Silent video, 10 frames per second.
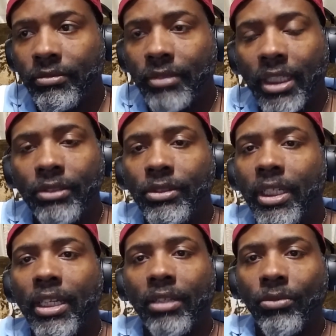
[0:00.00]
I knew a
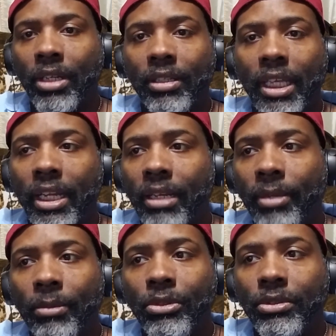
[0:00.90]
guy when I got to
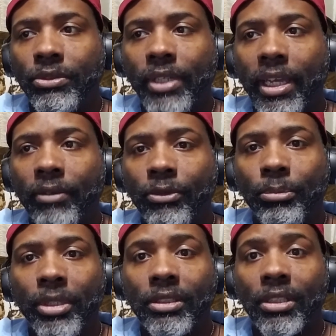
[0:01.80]
Alabama. We used to drive from
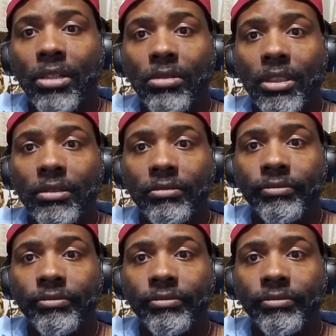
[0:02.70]
Pensacola